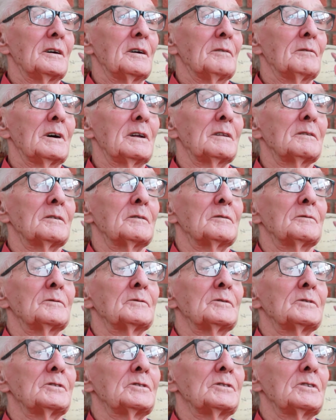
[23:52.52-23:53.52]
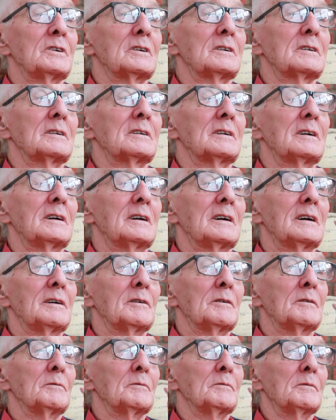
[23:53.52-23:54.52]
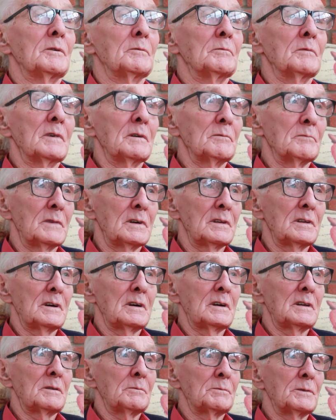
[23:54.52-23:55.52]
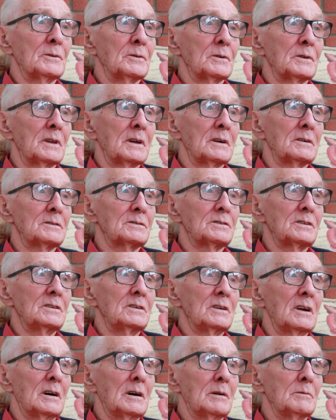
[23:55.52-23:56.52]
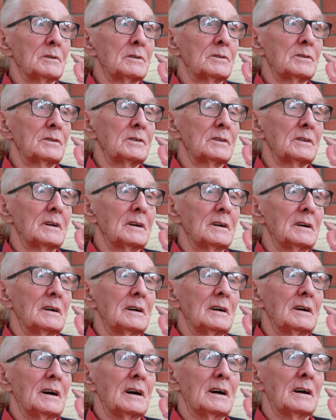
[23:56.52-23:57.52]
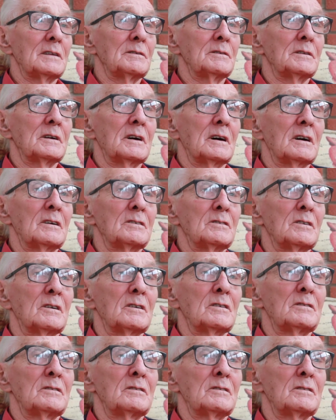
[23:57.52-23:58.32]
well, my mother had a boarding house in Yarmouth, and I